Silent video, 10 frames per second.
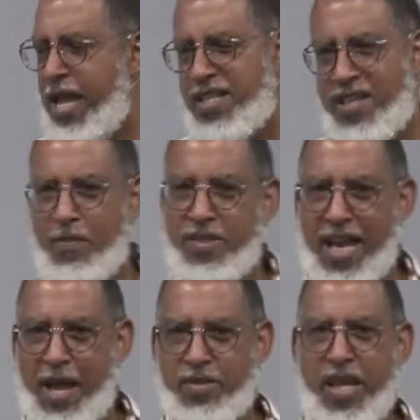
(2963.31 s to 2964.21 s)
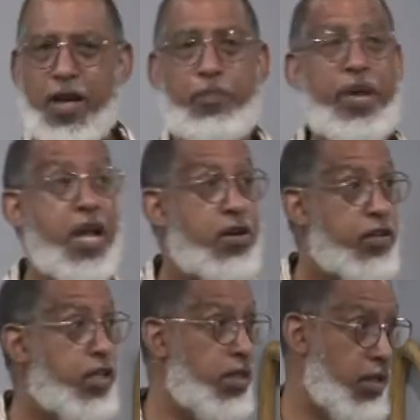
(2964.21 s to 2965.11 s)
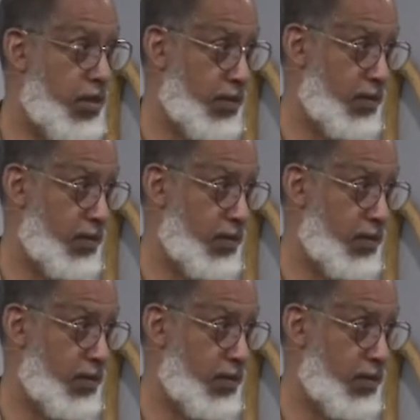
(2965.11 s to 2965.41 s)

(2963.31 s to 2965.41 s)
Sometimes they appear good.